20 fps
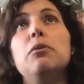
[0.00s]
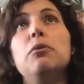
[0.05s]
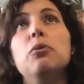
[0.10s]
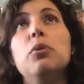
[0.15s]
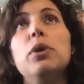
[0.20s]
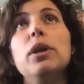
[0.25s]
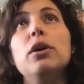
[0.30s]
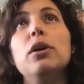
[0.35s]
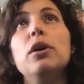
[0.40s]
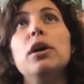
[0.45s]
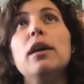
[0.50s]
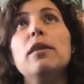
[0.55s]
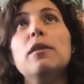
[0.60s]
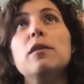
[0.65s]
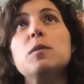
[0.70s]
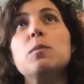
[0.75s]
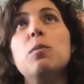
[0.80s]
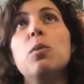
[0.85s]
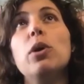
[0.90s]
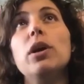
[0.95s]
we are at
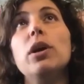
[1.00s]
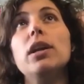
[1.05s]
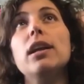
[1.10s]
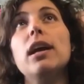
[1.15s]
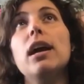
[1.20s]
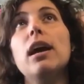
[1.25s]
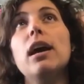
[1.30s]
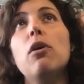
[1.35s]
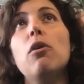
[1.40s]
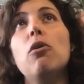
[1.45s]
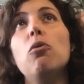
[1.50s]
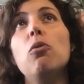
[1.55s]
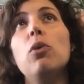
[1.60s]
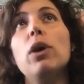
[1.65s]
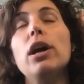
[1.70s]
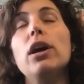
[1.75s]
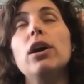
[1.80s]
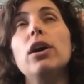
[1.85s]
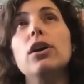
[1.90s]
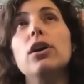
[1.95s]
this point now
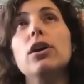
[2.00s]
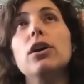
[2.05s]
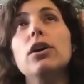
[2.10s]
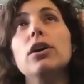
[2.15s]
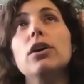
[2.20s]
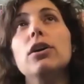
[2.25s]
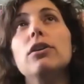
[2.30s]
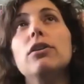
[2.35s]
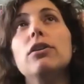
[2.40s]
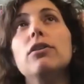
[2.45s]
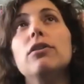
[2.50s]
where